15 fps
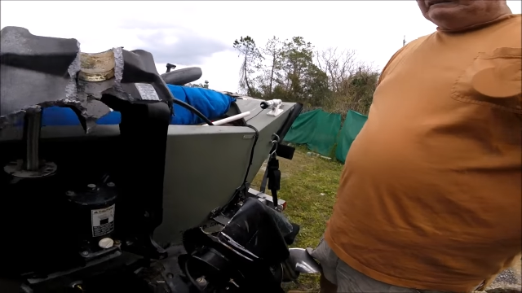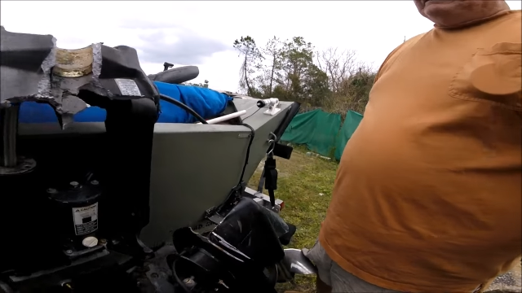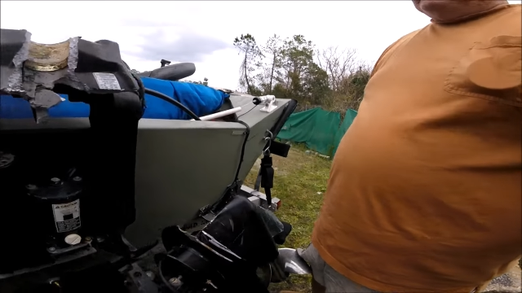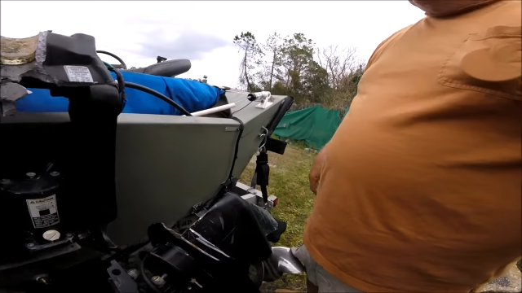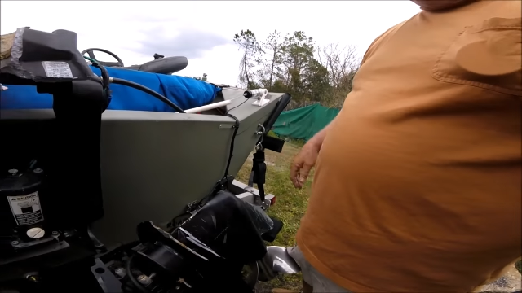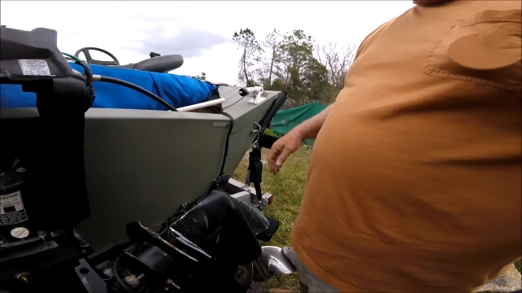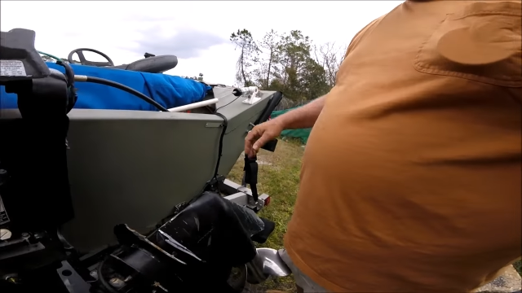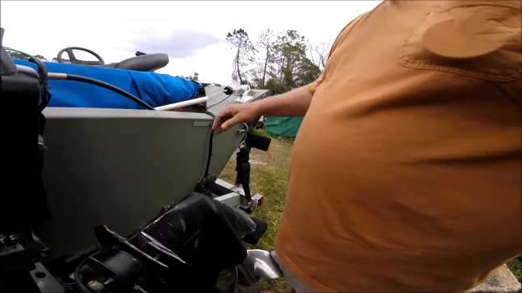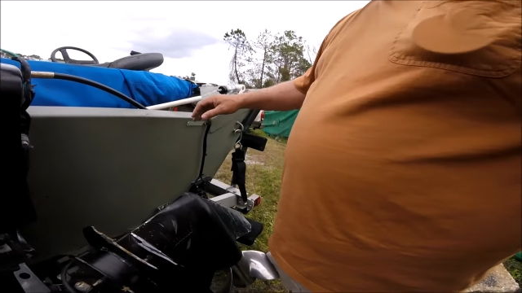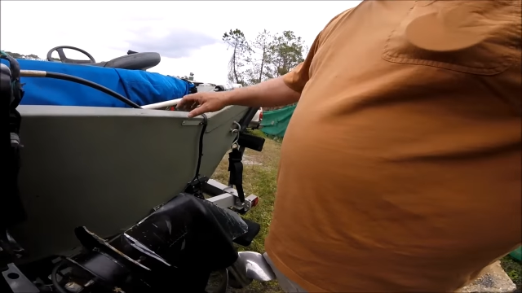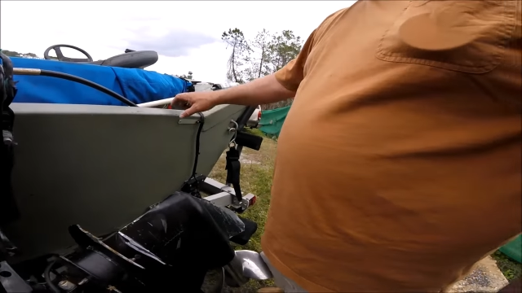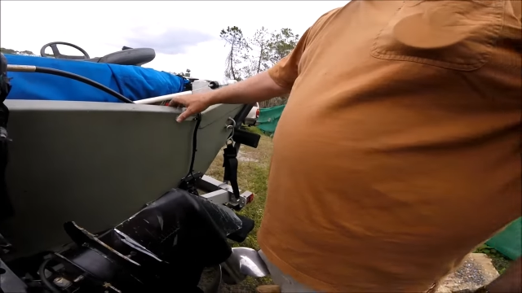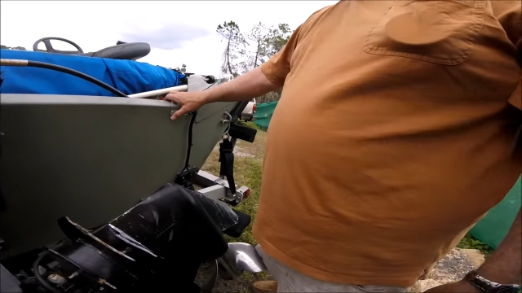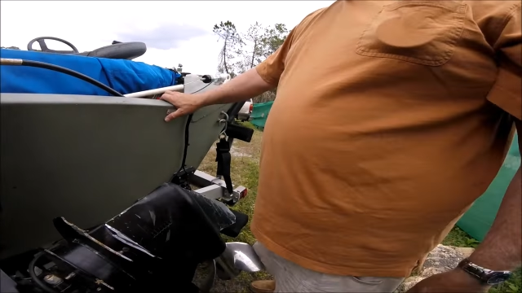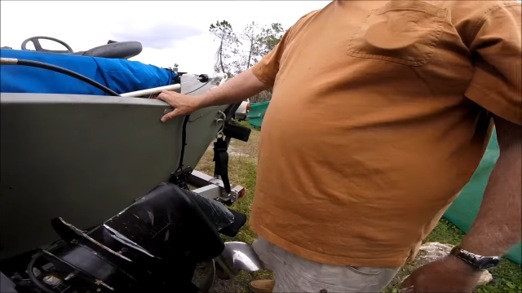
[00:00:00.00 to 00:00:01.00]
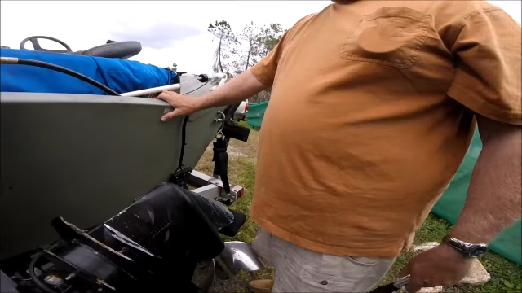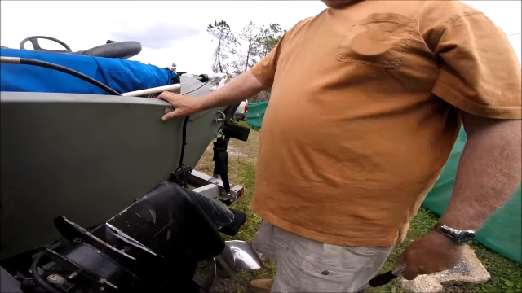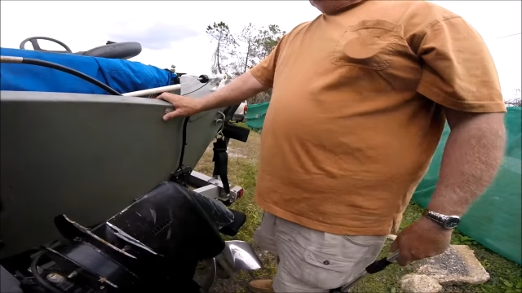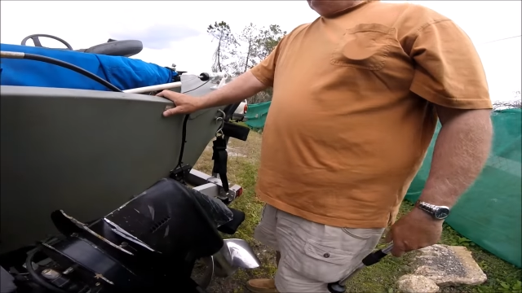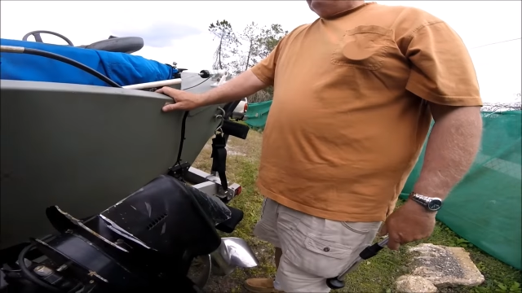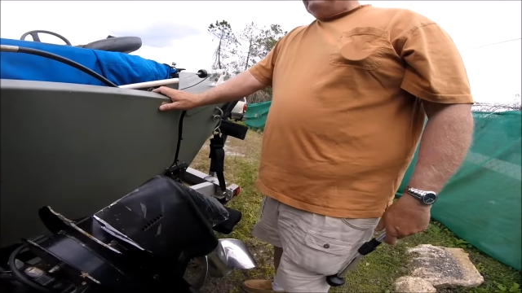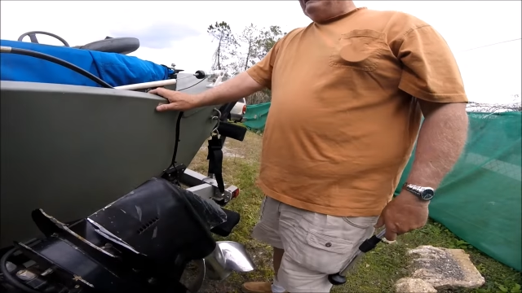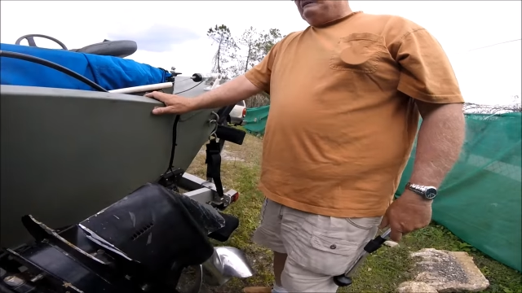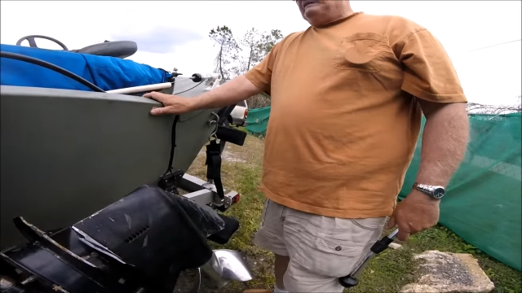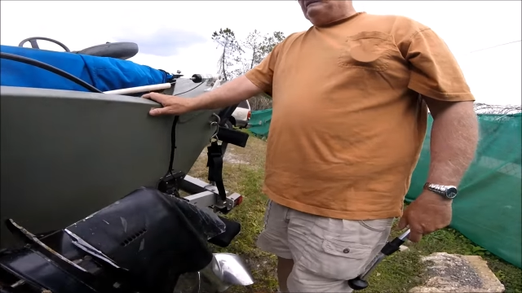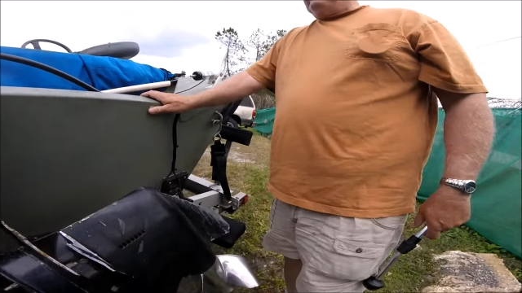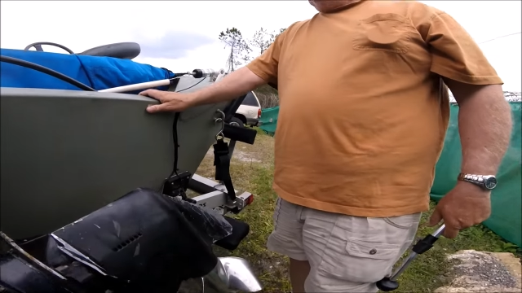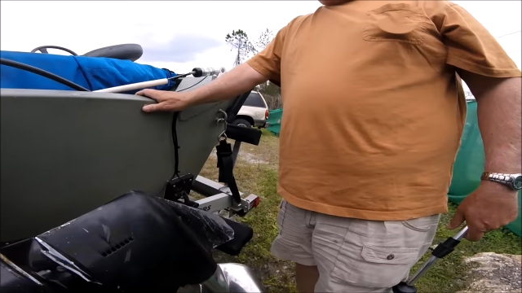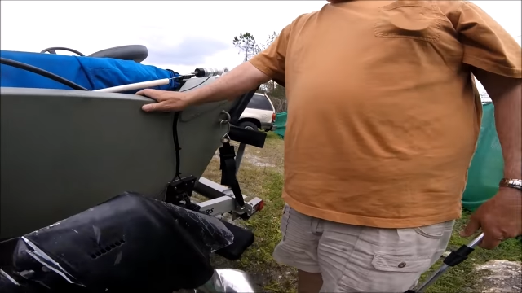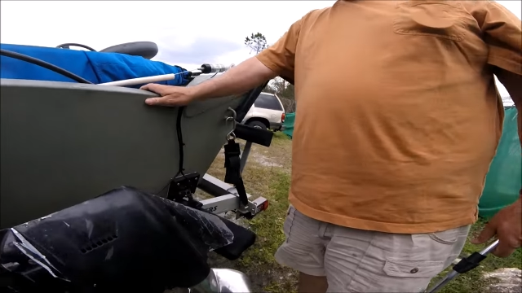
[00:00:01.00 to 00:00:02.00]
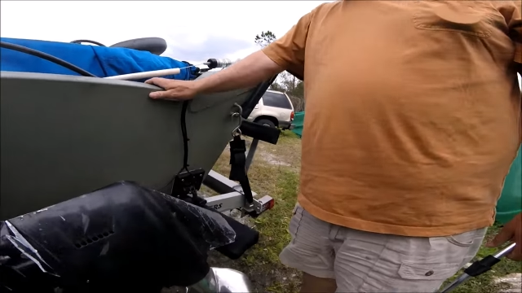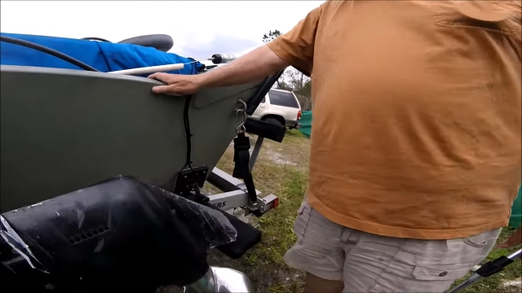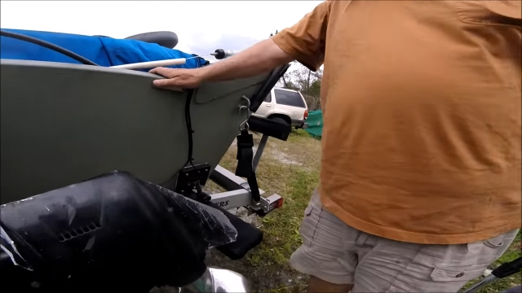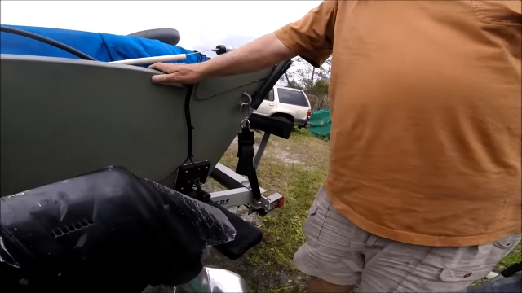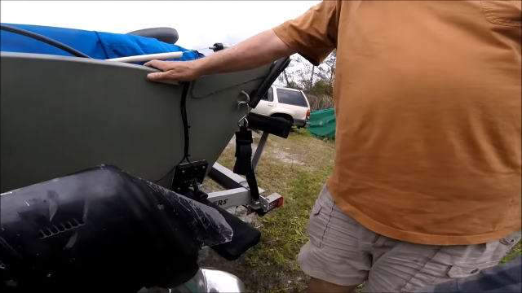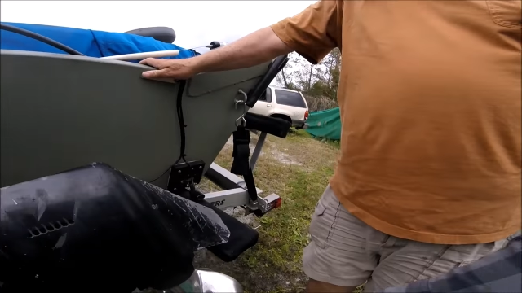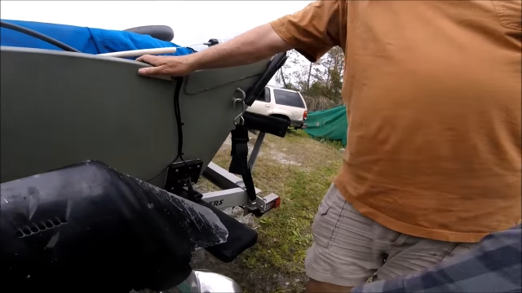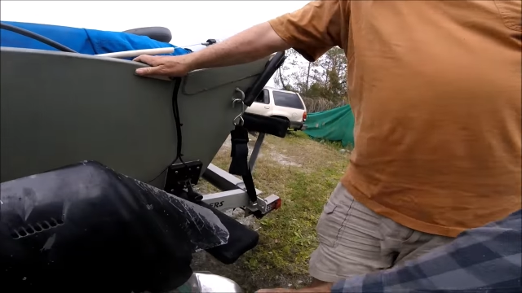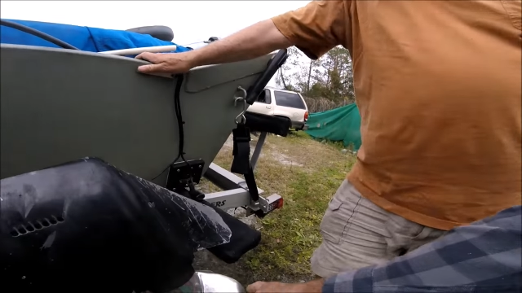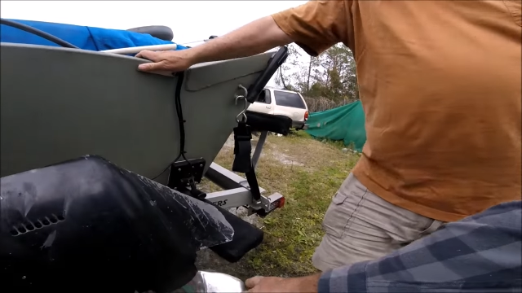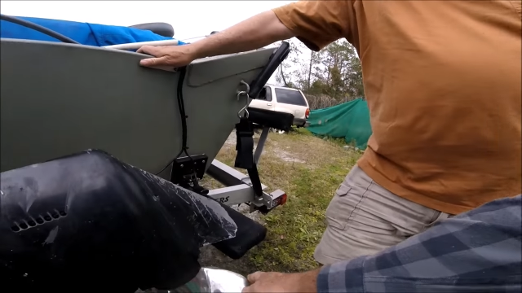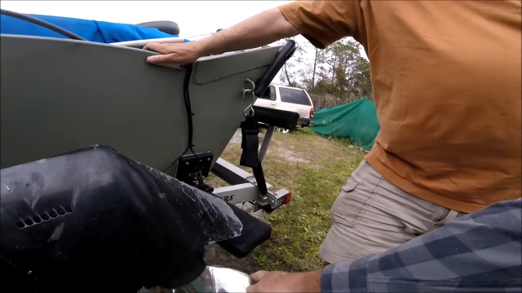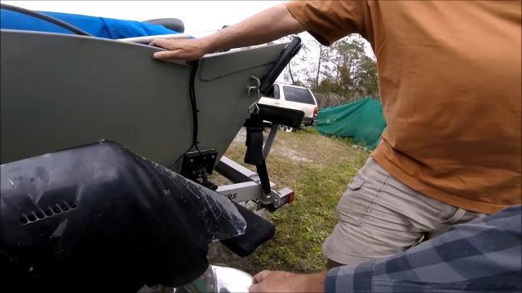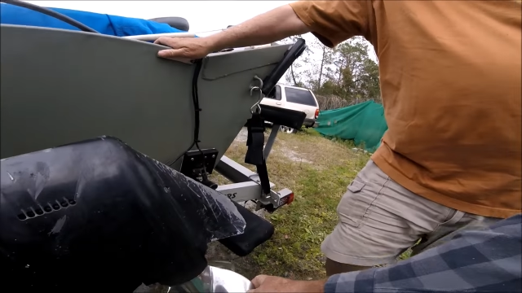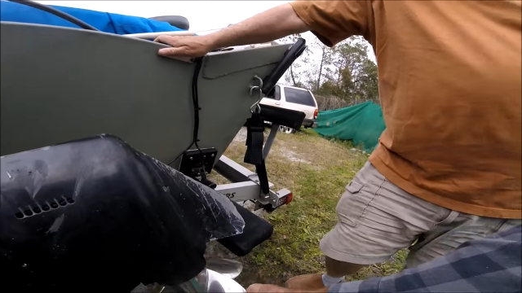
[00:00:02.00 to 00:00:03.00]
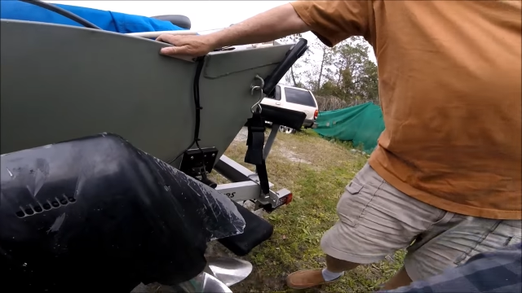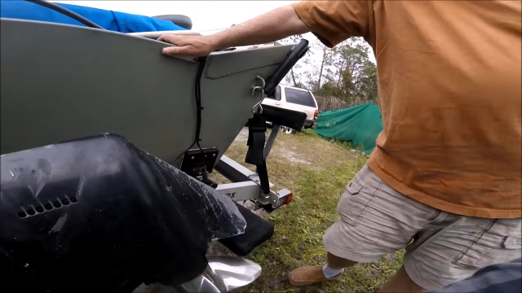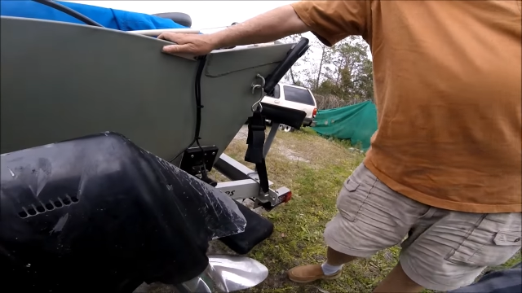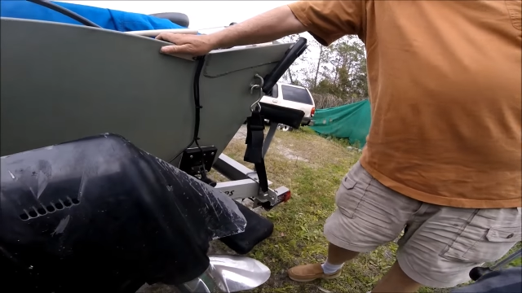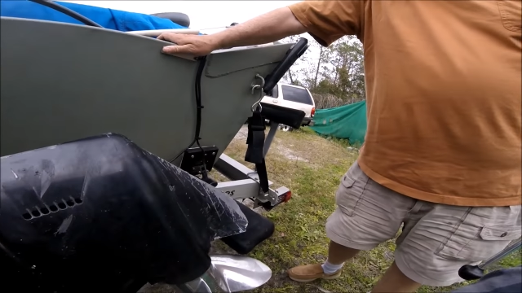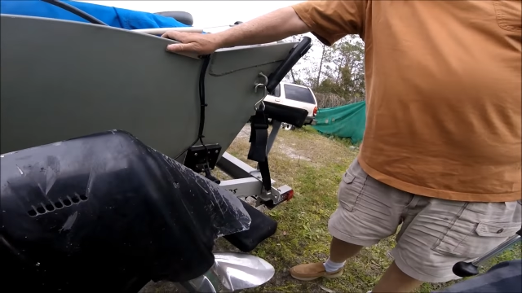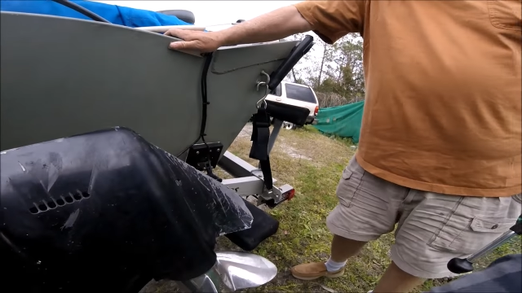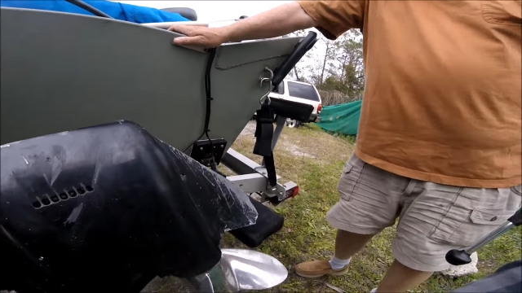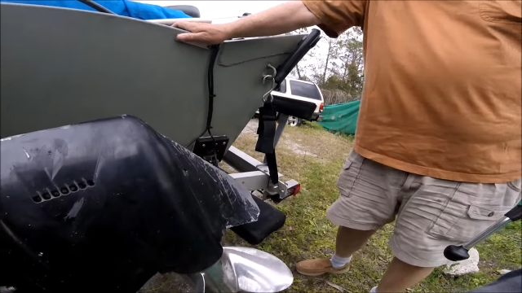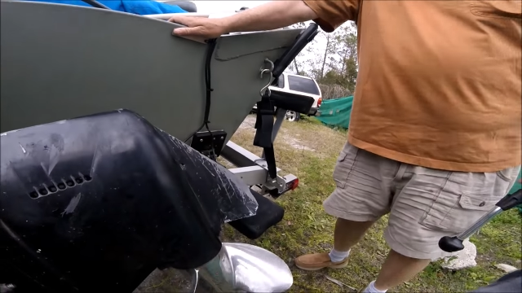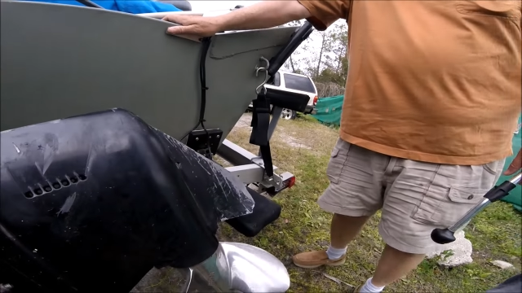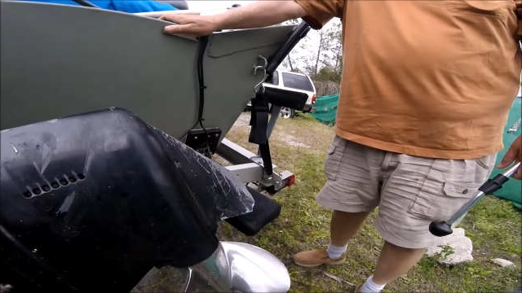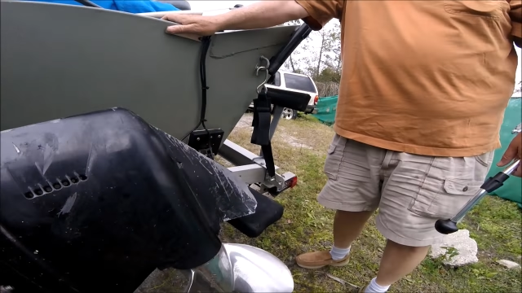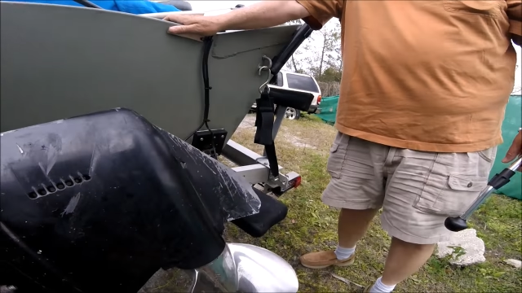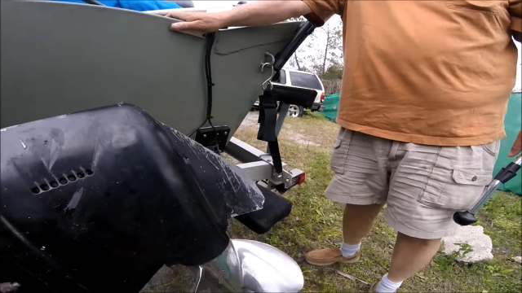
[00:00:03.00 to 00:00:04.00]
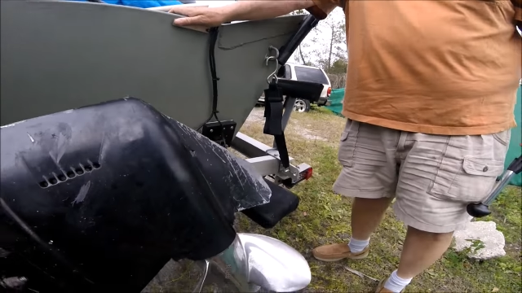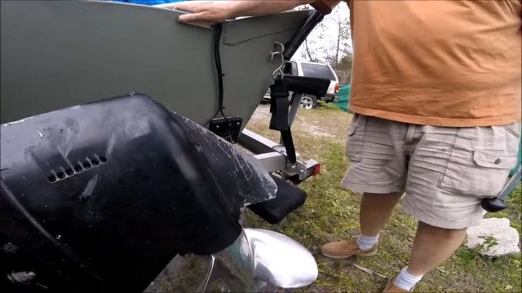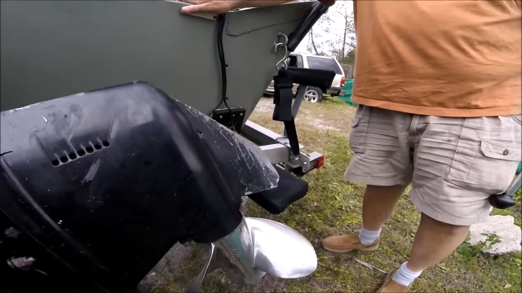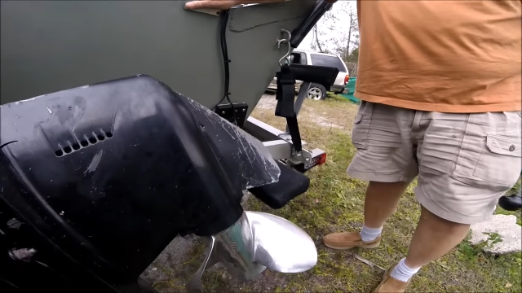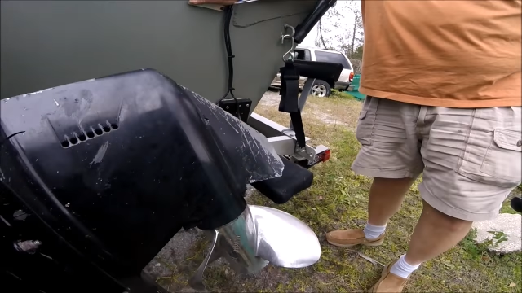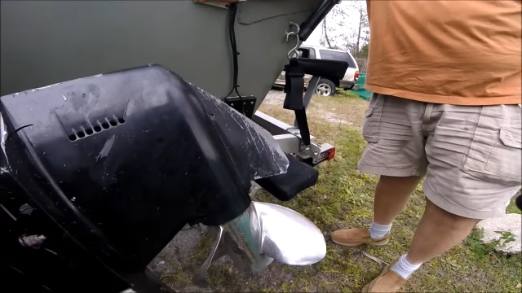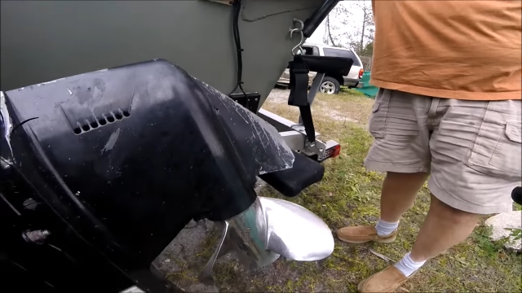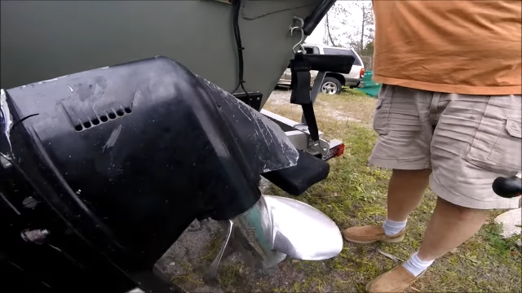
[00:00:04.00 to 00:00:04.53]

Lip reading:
No face is visible, so there are no lips to read.